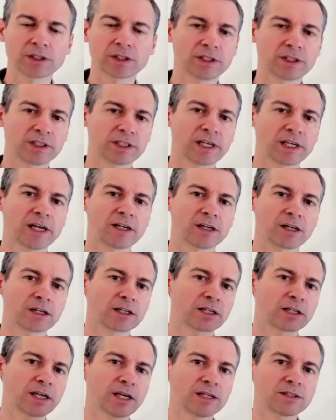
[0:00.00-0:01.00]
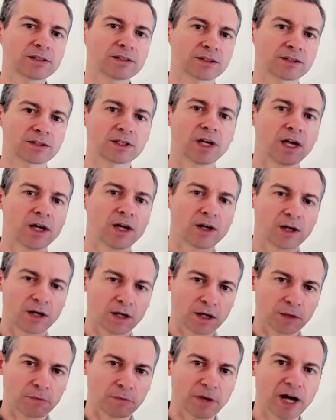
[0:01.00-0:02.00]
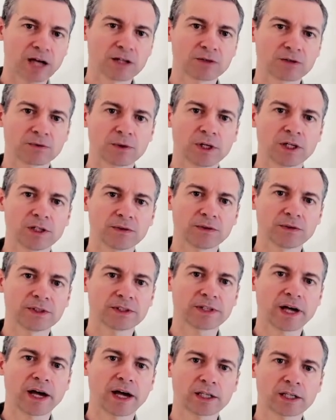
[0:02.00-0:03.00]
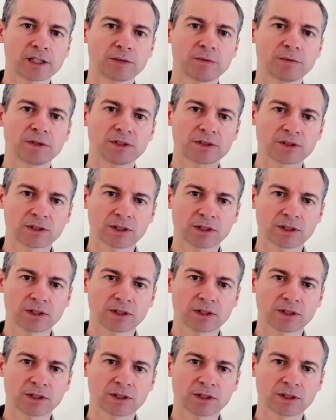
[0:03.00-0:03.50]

And again, in our case, it's amount of relevant documents,